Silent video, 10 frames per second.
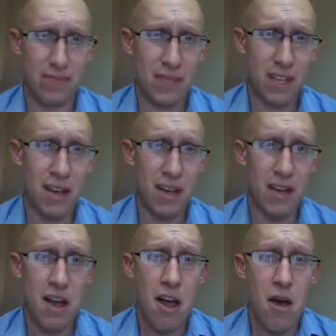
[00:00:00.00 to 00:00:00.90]
Okay?
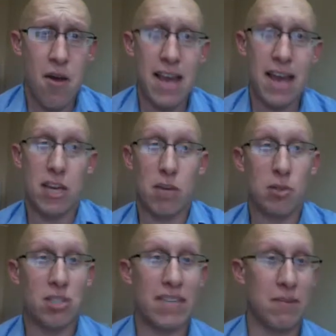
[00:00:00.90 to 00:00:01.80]
Yet you're
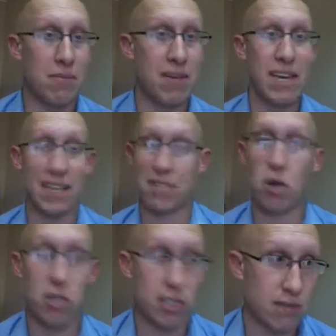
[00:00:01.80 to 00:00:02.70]
perceiving me as a
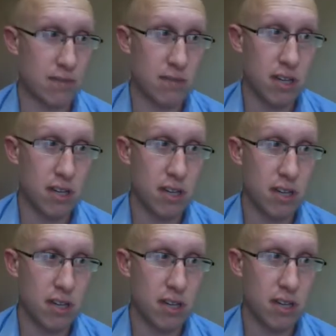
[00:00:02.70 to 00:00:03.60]
person. You're
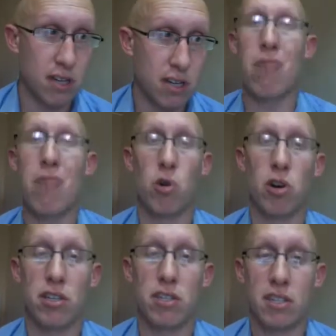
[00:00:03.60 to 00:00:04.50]
understanding my
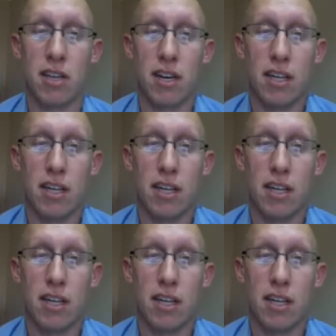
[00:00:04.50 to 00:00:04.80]
words.